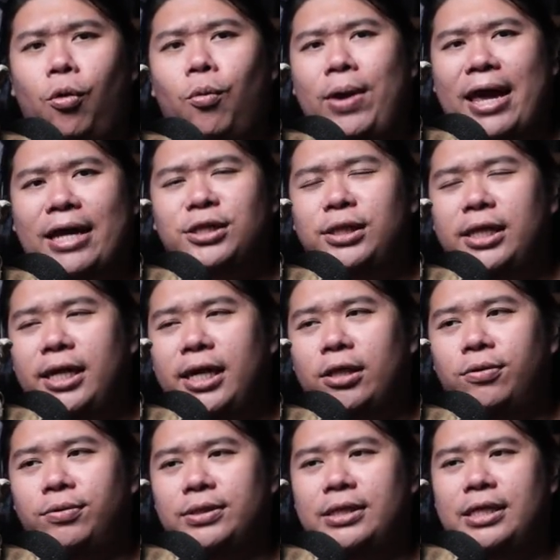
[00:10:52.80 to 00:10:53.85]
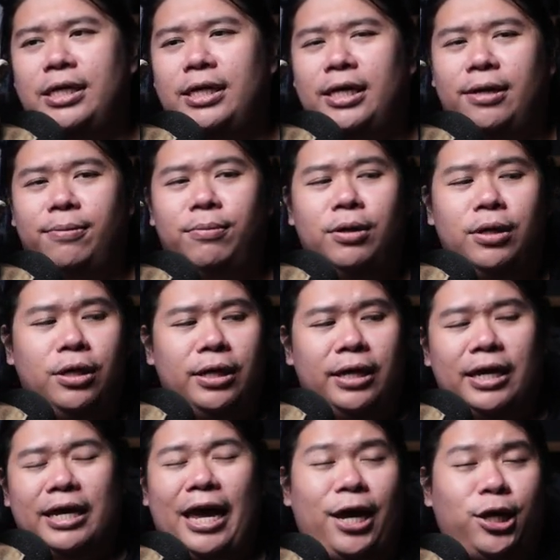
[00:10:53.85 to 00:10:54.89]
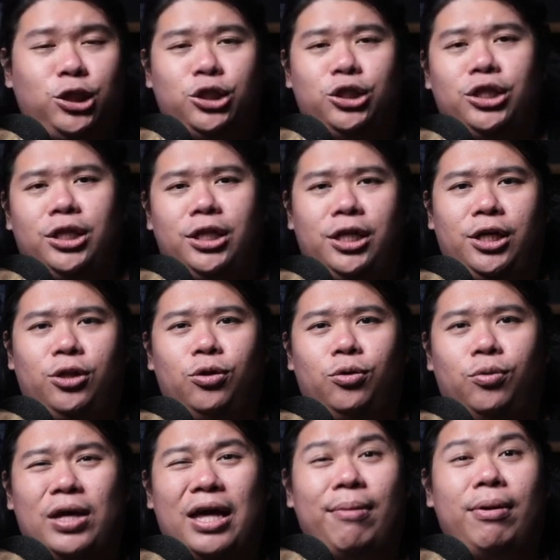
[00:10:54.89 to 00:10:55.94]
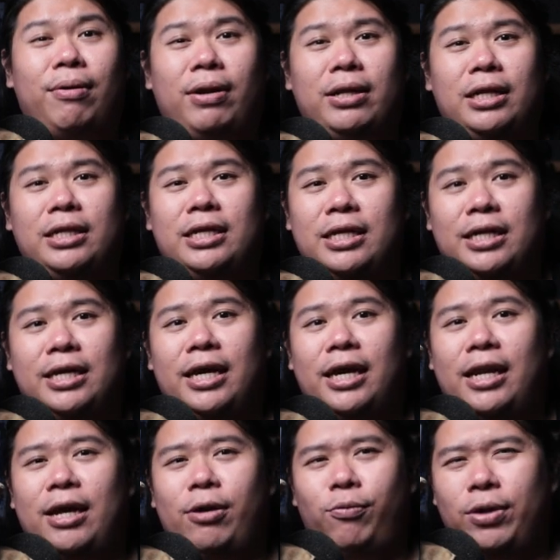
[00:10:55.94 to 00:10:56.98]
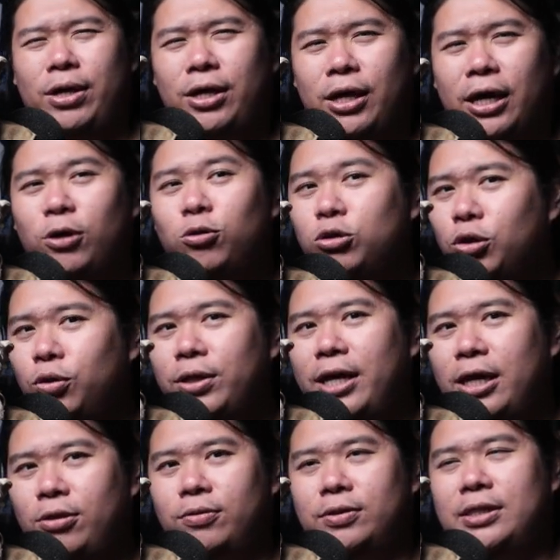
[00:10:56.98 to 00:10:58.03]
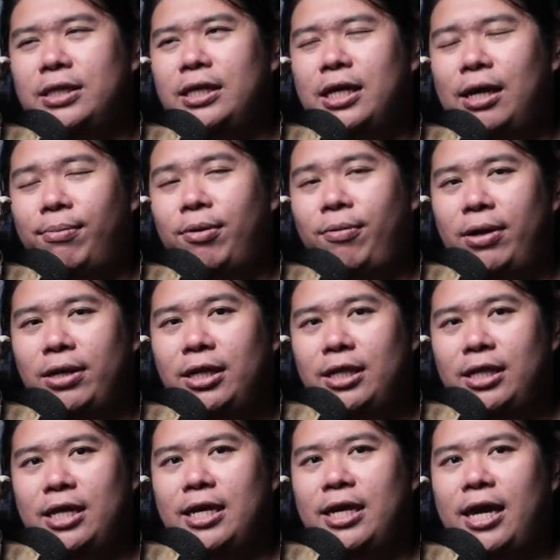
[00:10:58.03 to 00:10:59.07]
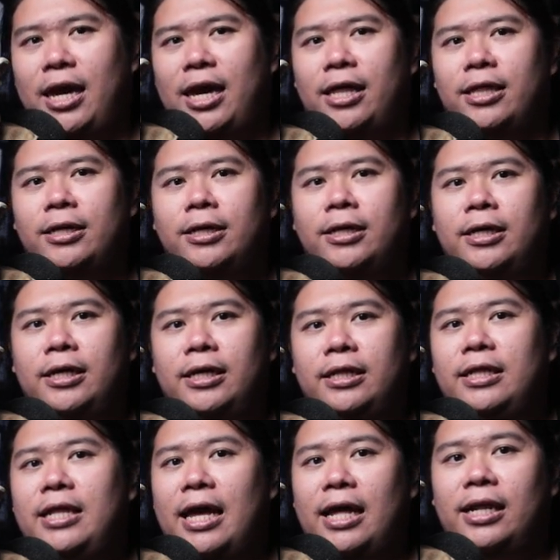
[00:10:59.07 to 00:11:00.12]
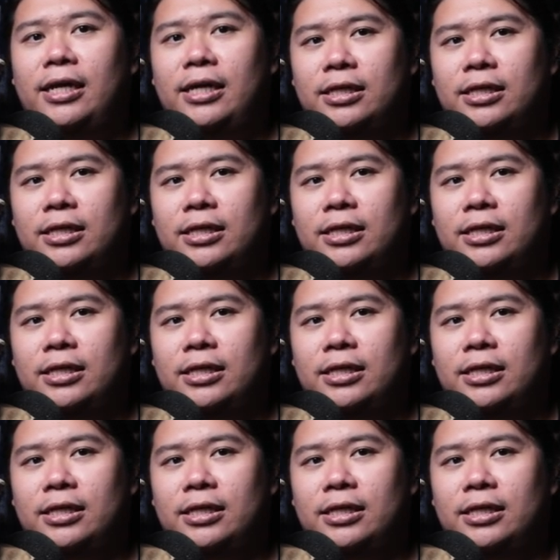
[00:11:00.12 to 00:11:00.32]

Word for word: we actually get to see him henshin into Kamen Rider Decade, and we also get to see Kamen Rider Decade that